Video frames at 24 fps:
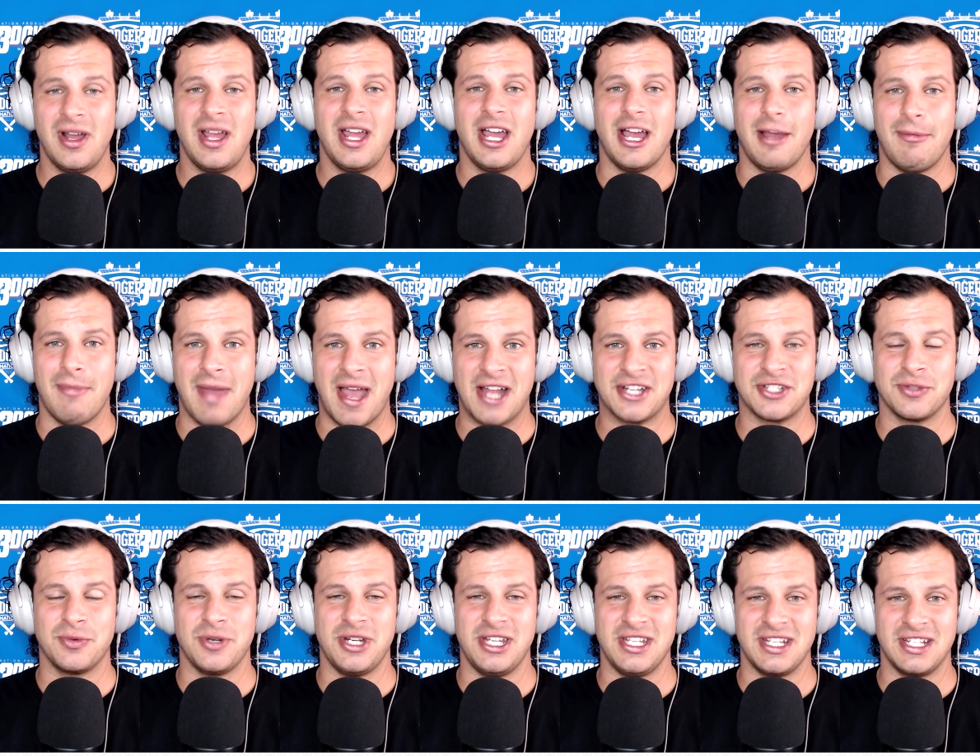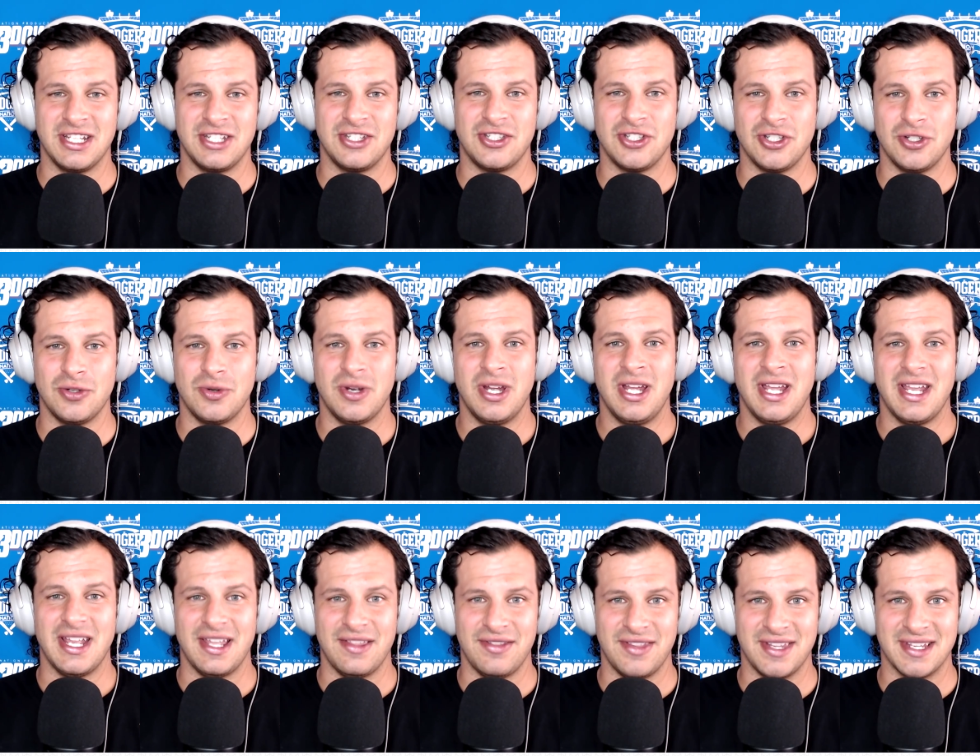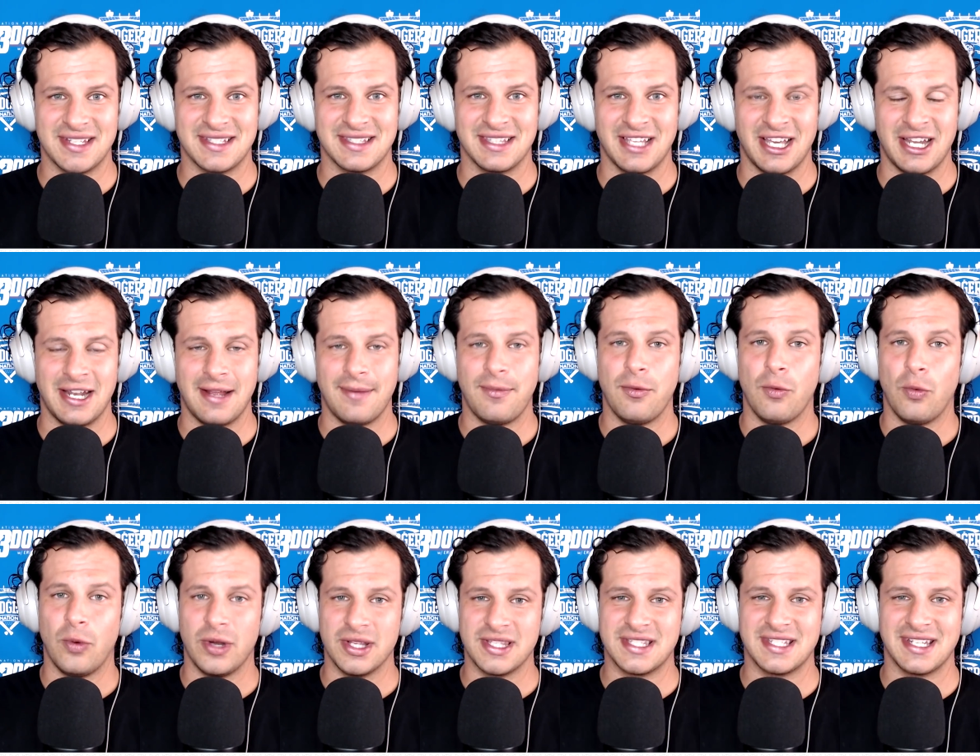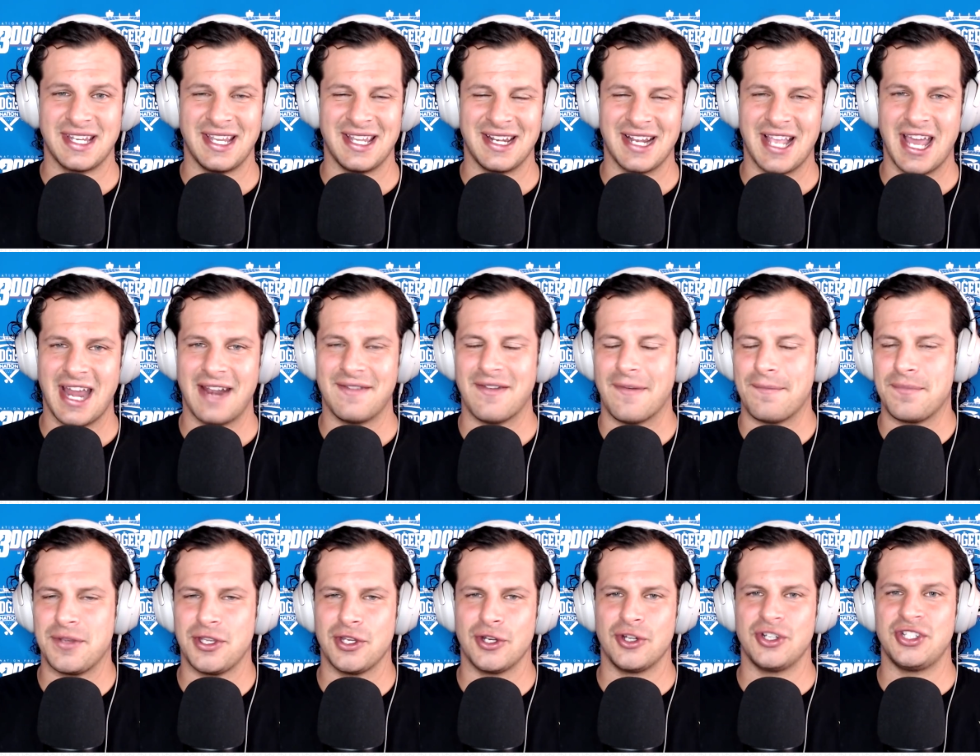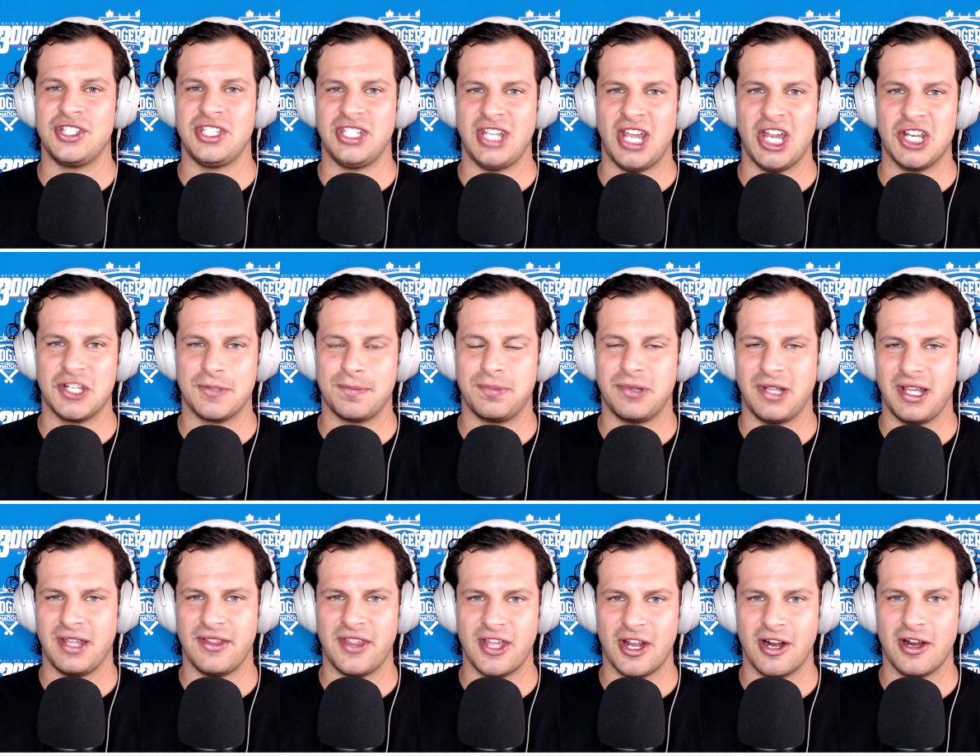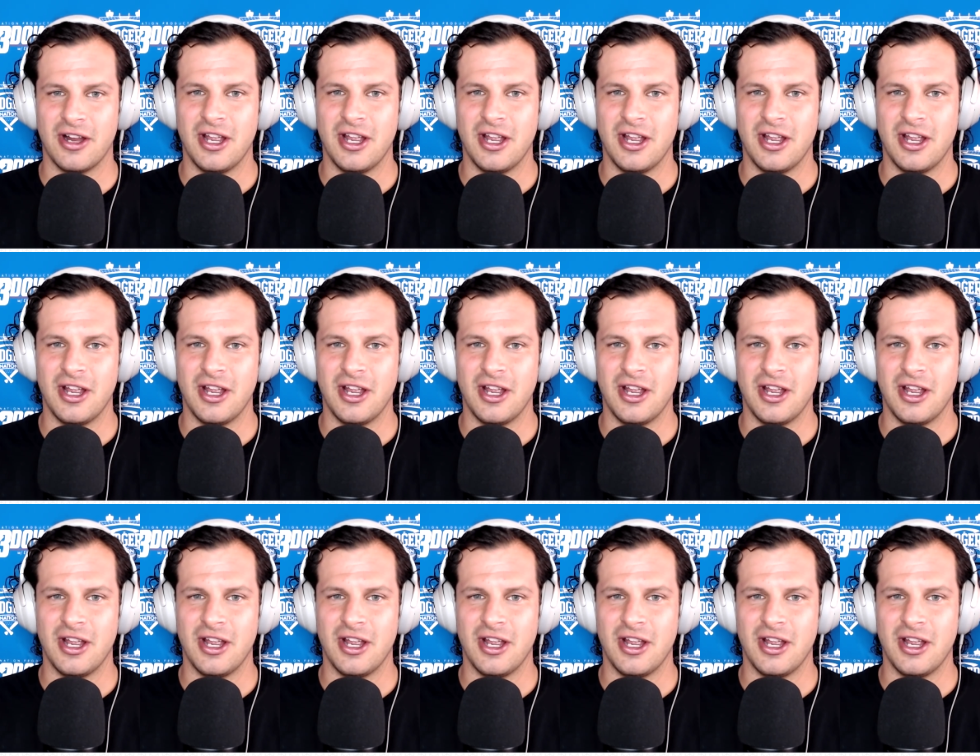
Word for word: Imagine what he can do in this lineup. Once again, kind of a pure DH play there